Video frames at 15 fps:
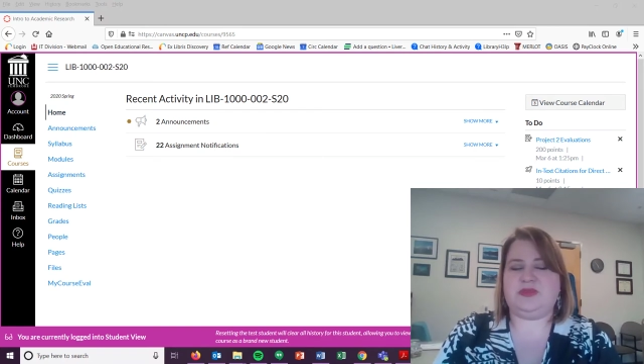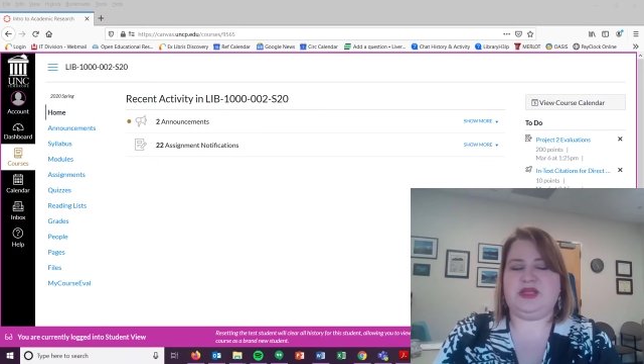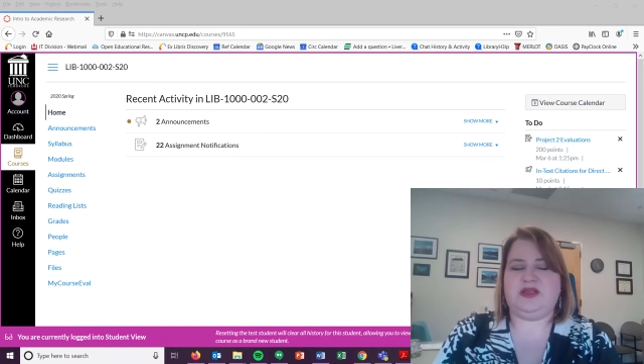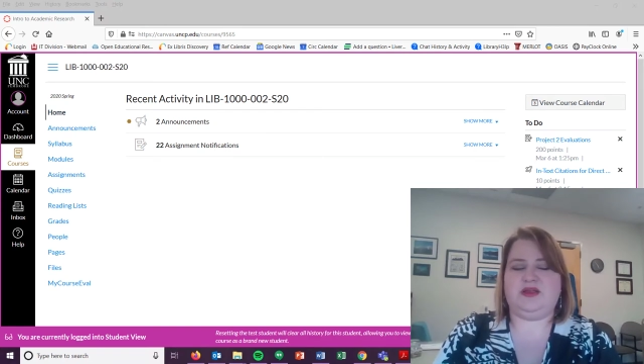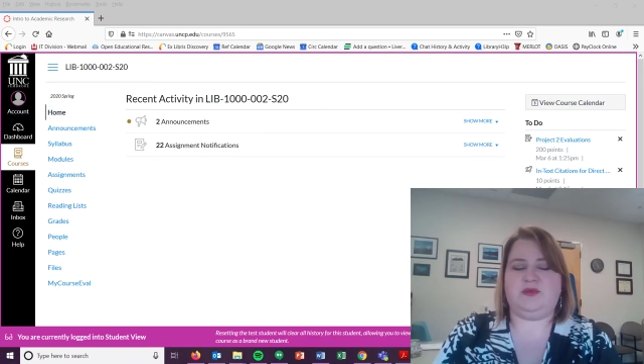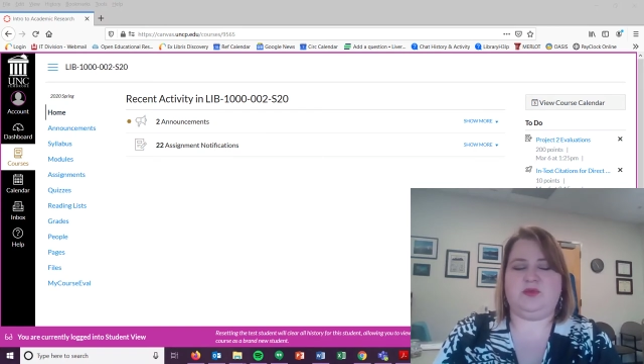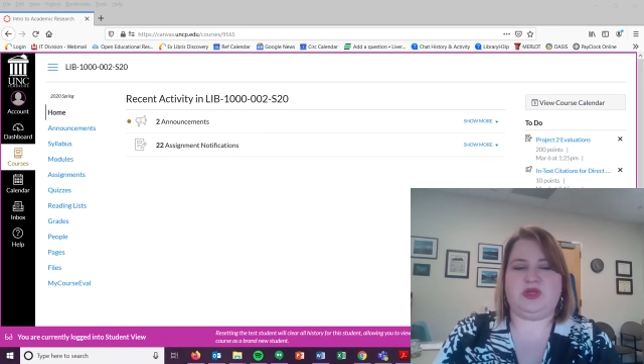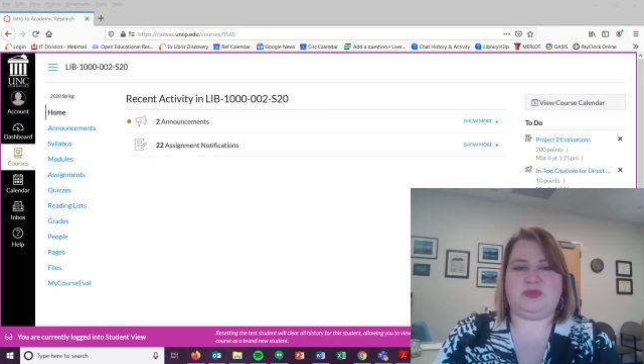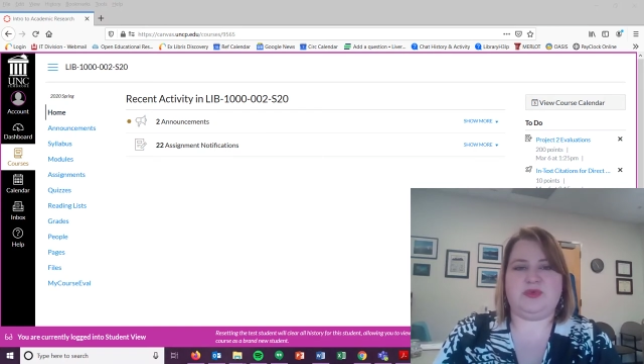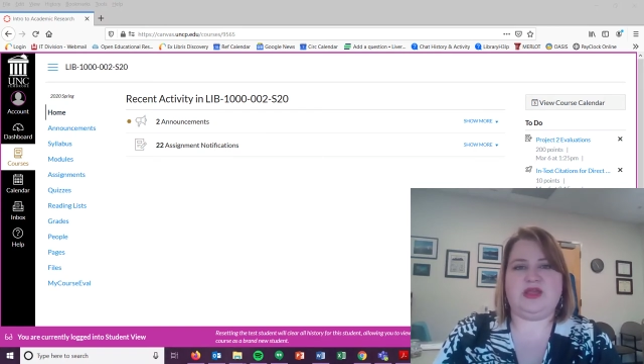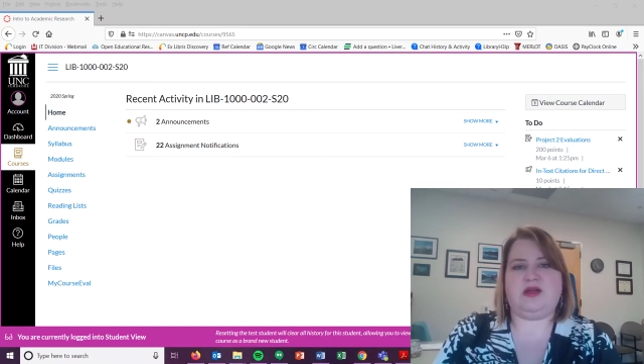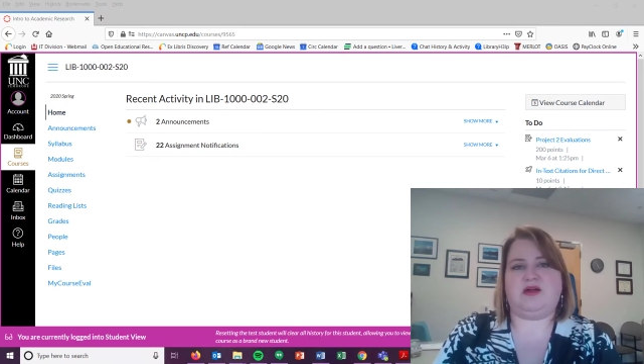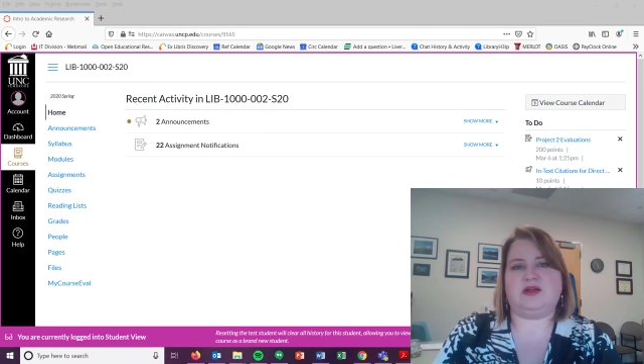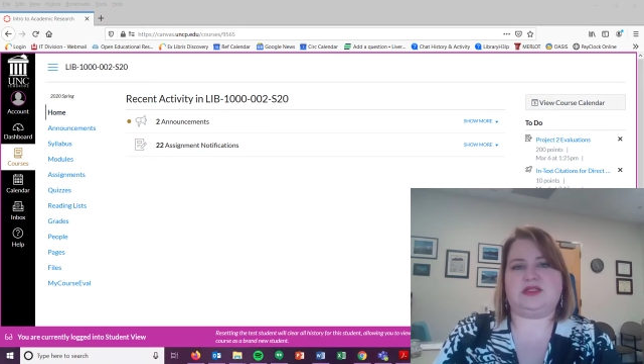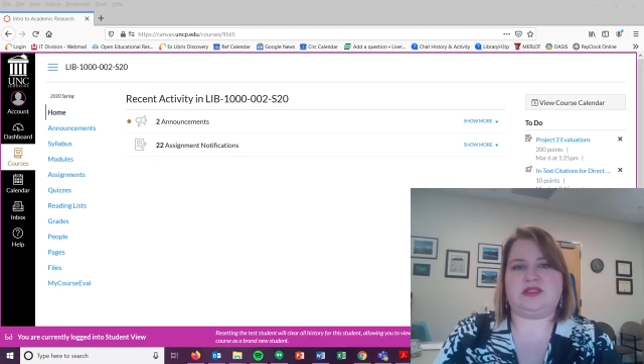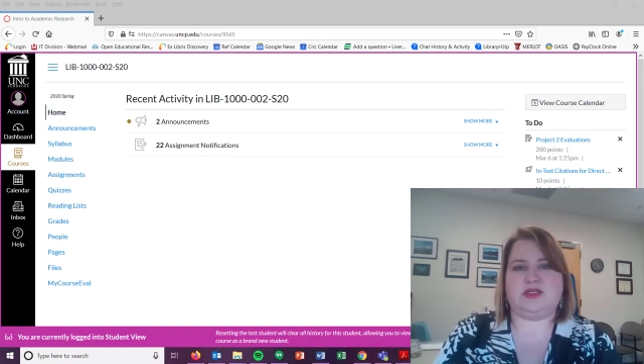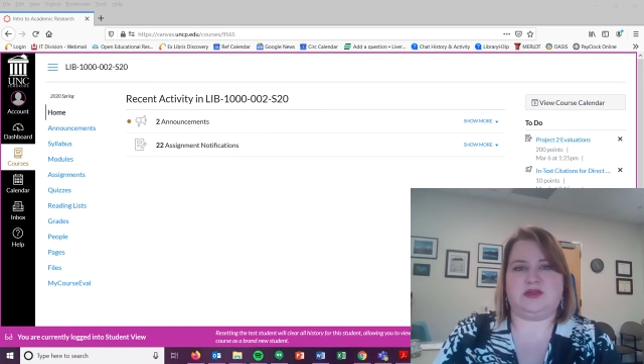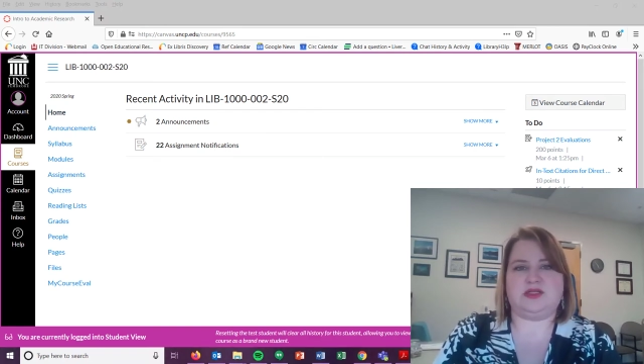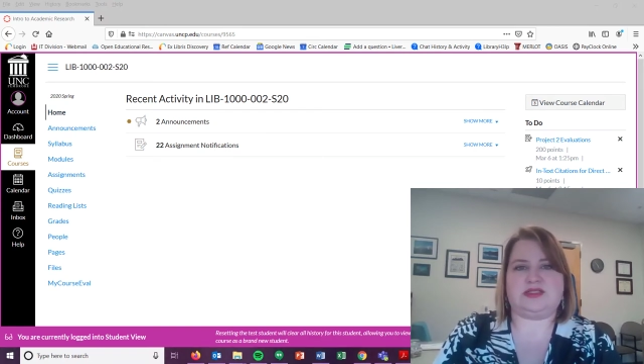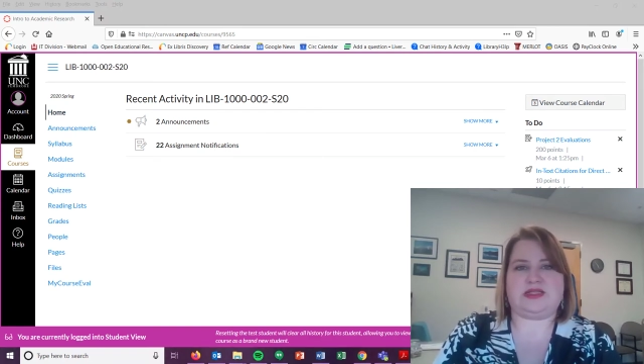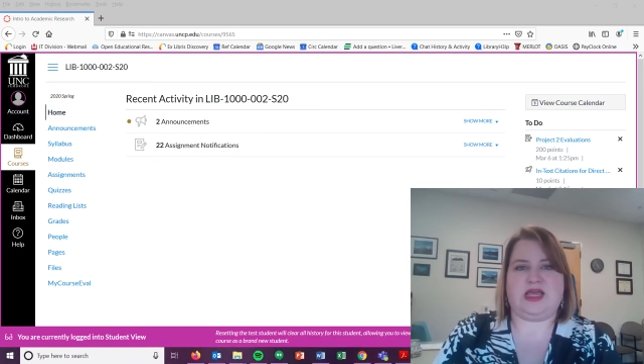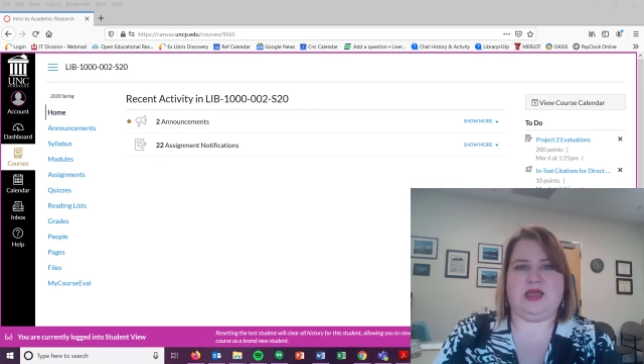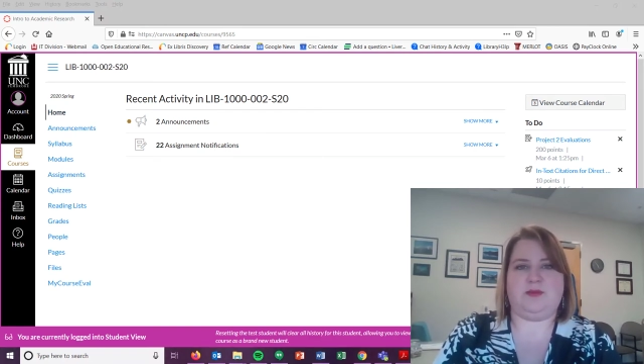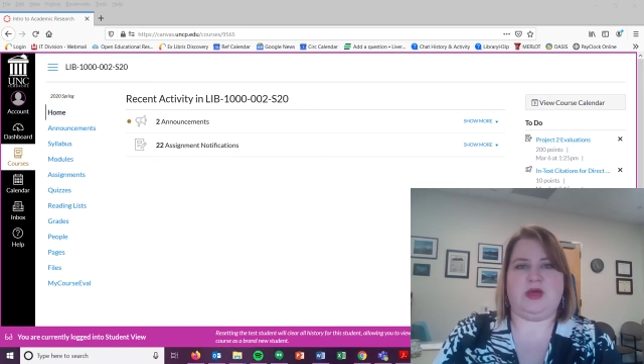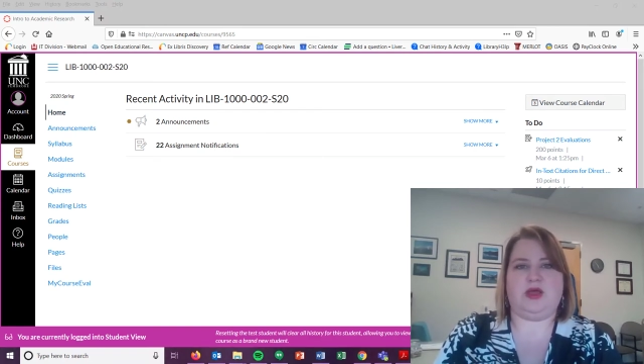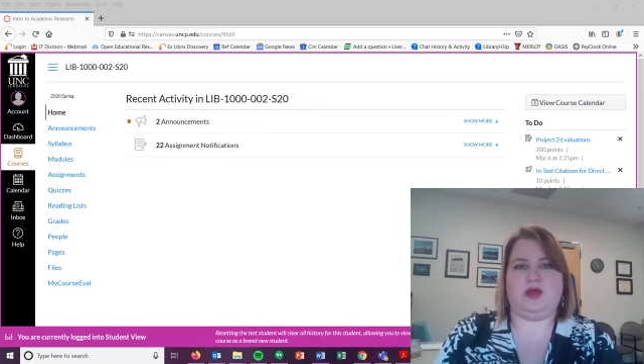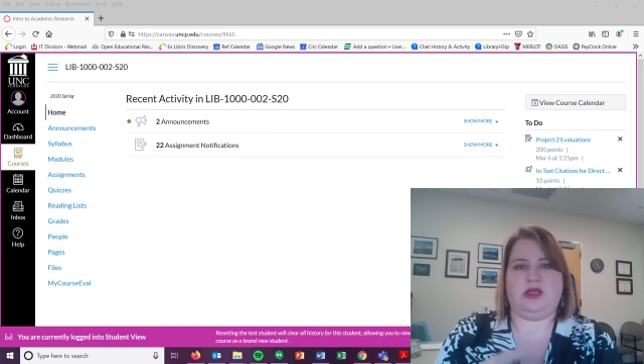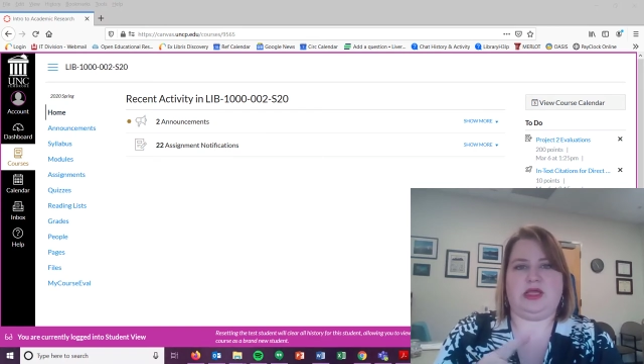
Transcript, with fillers: me with me are still the same.